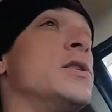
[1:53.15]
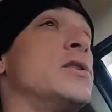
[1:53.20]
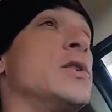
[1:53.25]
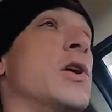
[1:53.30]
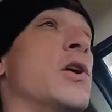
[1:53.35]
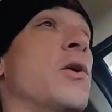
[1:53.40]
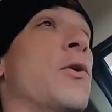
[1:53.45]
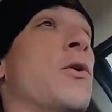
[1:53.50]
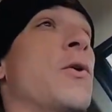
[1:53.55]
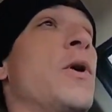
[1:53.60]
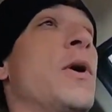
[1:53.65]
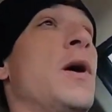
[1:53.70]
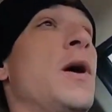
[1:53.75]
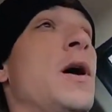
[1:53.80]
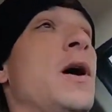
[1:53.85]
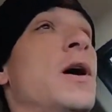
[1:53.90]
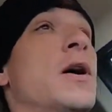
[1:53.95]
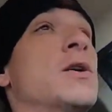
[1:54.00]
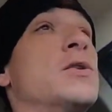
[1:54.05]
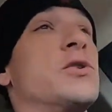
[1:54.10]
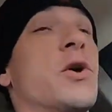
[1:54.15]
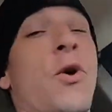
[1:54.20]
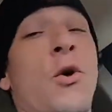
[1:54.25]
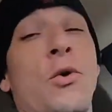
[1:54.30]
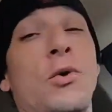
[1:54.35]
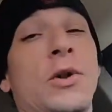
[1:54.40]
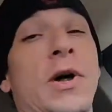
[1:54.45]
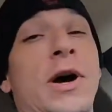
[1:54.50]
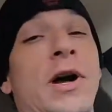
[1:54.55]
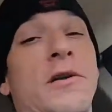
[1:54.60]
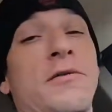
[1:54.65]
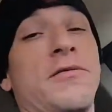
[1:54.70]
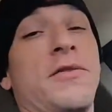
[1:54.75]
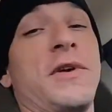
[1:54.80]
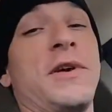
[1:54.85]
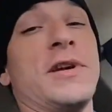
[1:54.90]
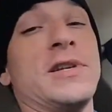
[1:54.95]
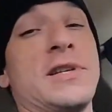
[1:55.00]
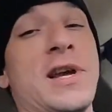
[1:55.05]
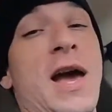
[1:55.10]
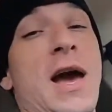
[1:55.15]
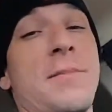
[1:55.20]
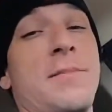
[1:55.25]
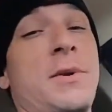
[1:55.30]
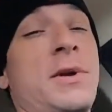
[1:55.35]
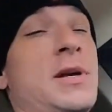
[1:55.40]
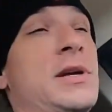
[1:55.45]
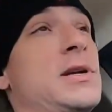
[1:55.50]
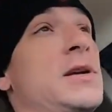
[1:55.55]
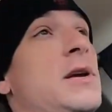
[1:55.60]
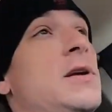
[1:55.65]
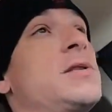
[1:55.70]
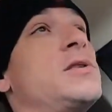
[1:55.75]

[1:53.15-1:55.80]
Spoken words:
So there's a whole lot of things happening.